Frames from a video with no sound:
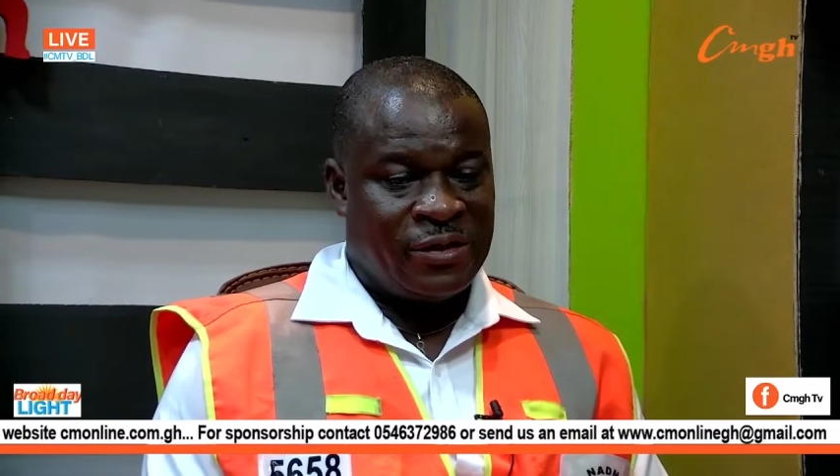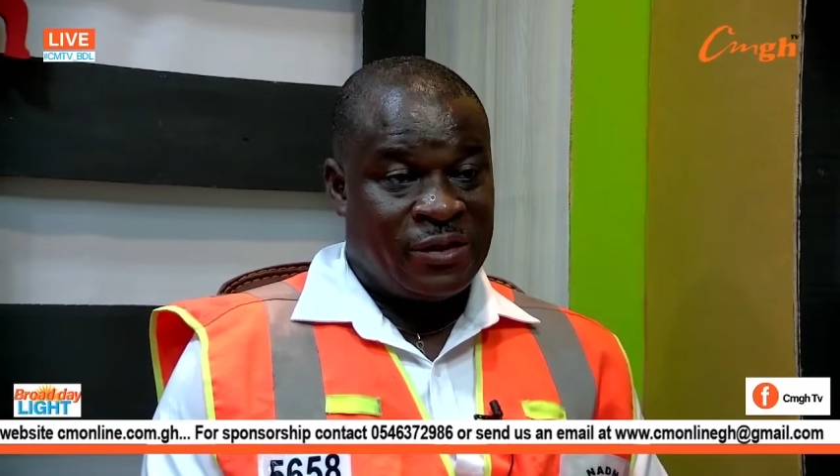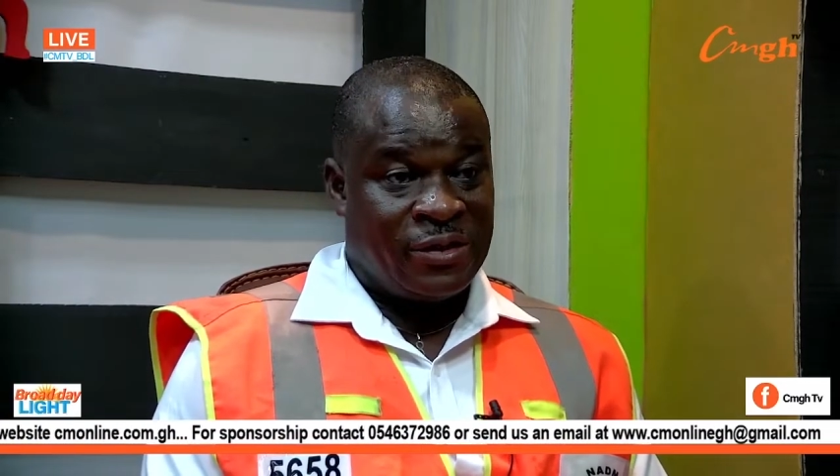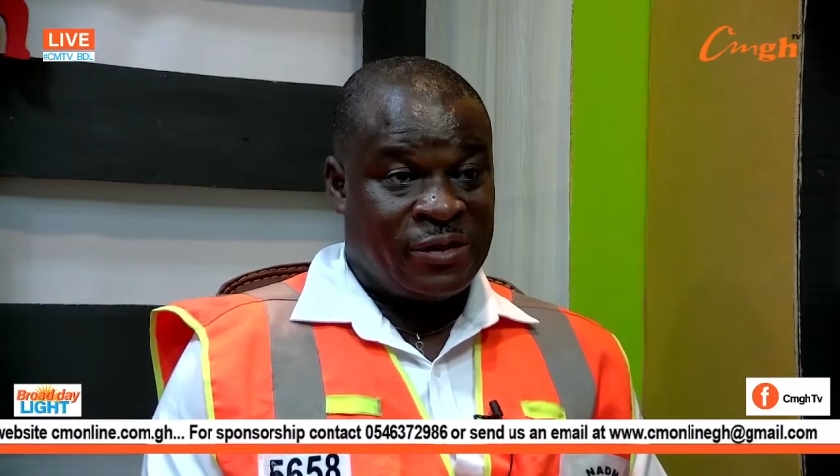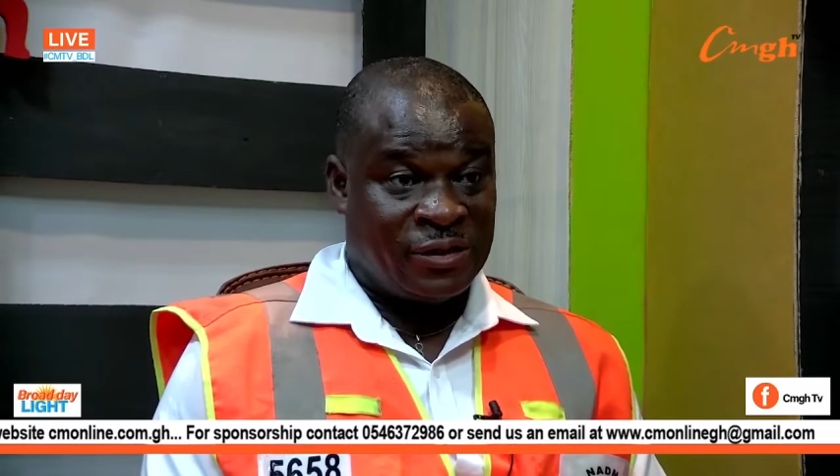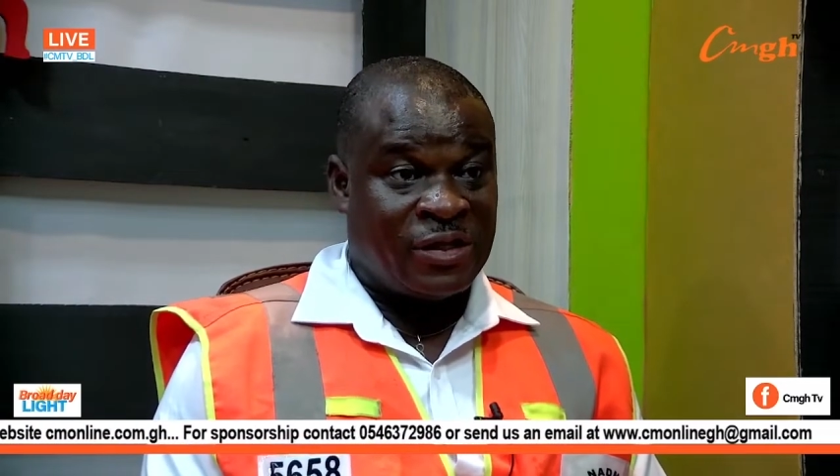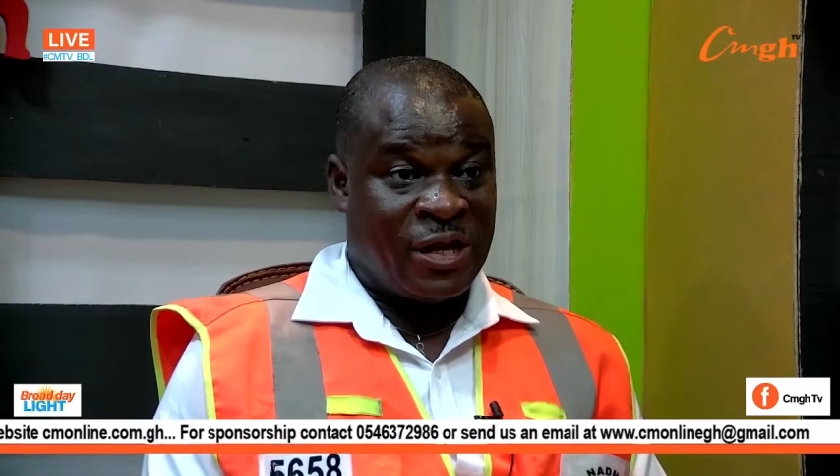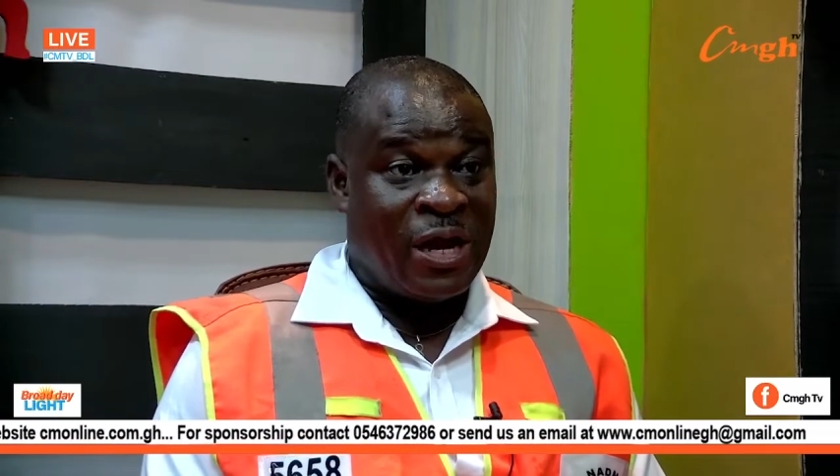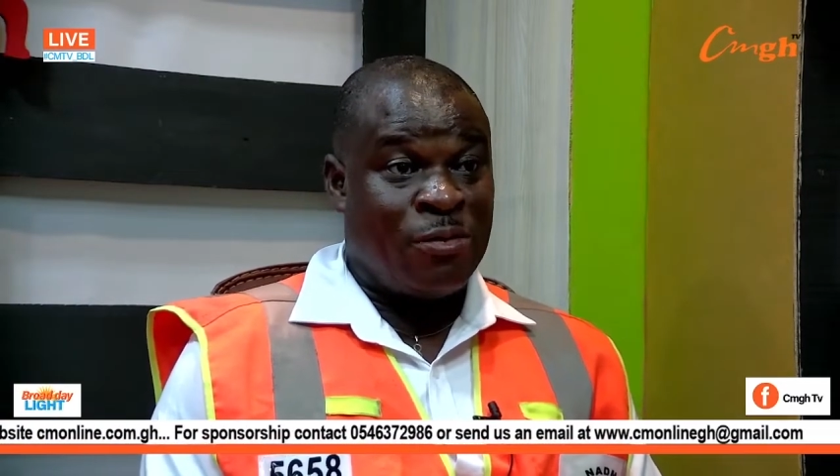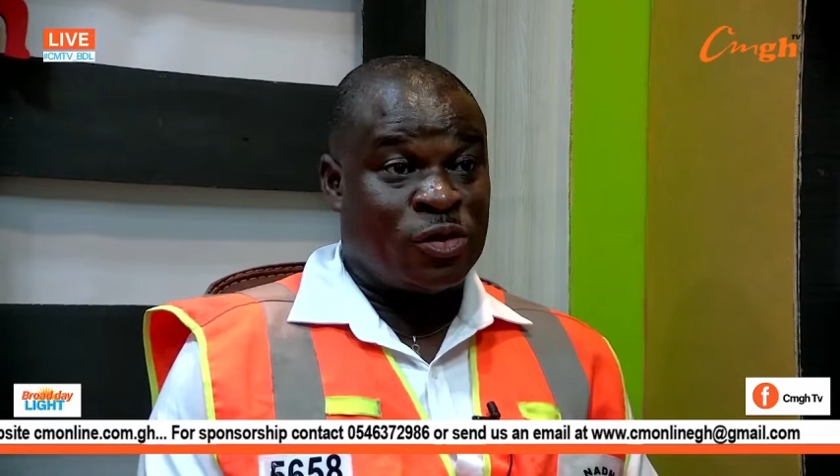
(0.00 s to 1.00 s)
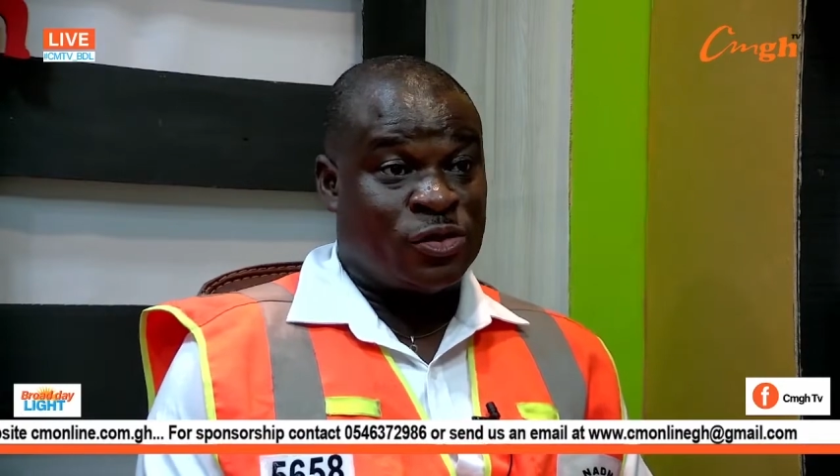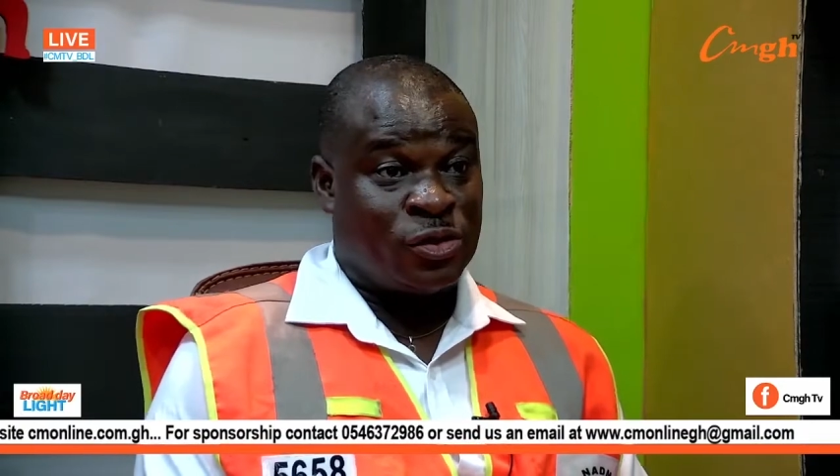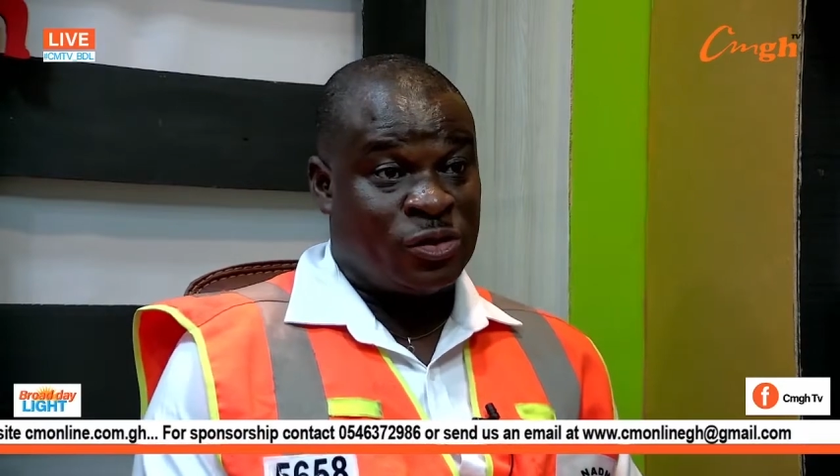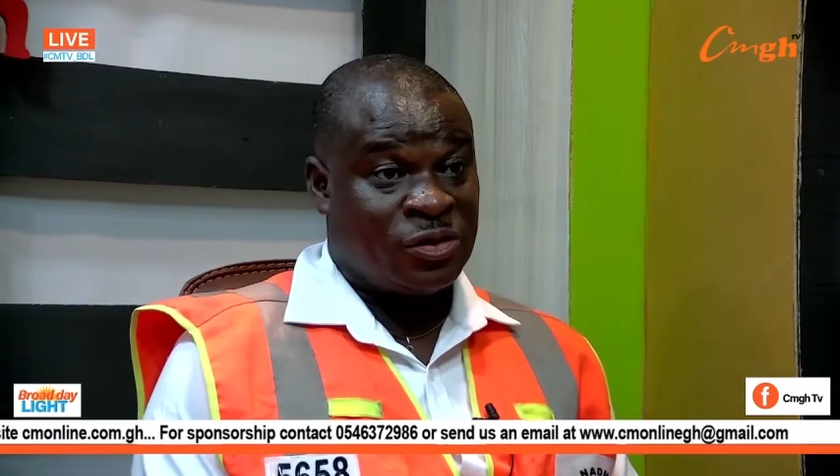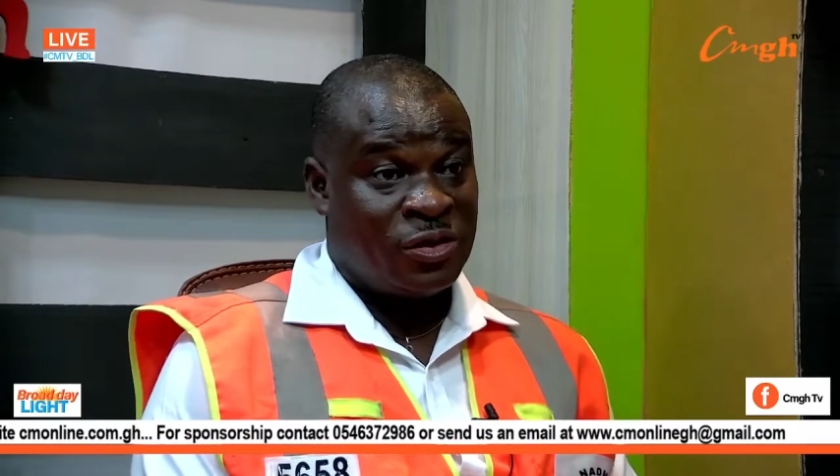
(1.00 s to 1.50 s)
it is an
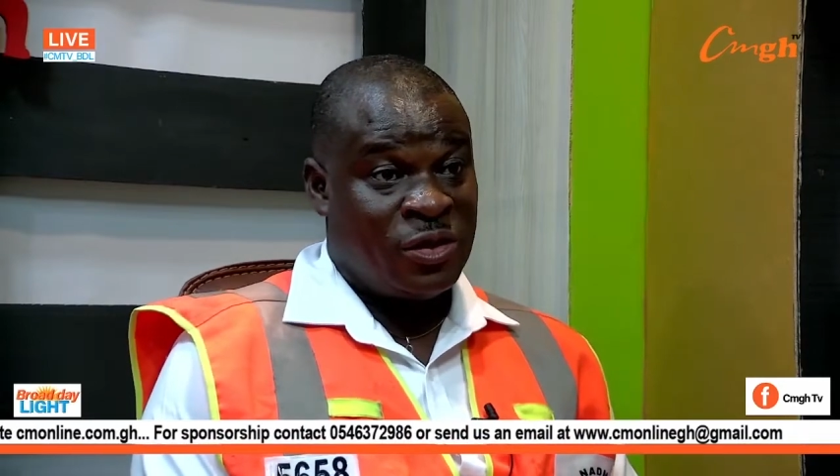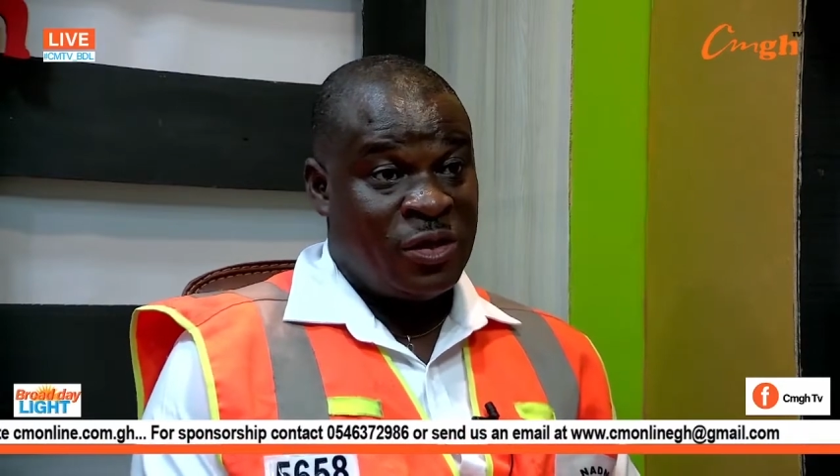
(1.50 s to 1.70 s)
albatross